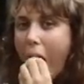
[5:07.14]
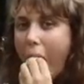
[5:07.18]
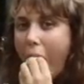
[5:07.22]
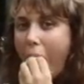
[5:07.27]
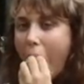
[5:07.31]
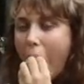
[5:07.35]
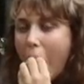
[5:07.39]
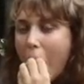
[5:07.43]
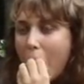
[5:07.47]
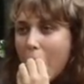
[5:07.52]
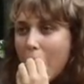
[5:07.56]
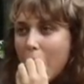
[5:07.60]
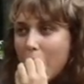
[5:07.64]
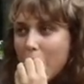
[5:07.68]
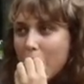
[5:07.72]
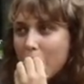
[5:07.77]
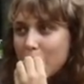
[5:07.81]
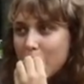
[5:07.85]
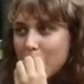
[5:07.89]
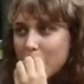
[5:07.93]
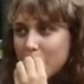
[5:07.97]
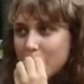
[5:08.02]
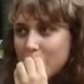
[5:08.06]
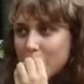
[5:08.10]

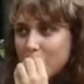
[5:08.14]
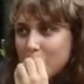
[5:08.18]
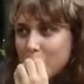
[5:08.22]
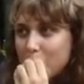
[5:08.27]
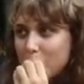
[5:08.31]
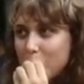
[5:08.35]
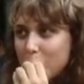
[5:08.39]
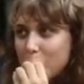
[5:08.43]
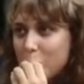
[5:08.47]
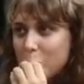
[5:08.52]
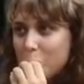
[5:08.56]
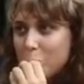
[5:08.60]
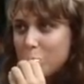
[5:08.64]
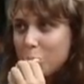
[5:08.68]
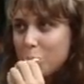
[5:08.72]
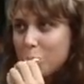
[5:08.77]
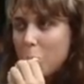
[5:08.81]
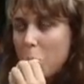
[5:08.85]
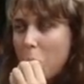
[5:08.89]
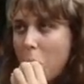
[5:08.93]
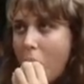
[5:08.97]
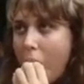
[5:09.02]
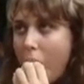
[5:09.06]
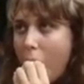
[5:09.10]

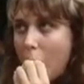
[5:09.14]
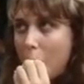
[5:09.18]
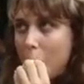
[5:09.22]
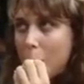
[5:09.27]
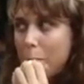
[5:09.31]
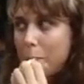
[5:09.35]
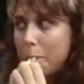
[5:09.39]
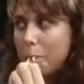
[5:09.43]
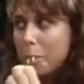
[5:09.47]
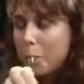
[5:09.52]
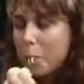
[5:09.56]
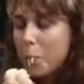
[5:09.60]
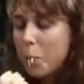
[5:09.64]
[no speech]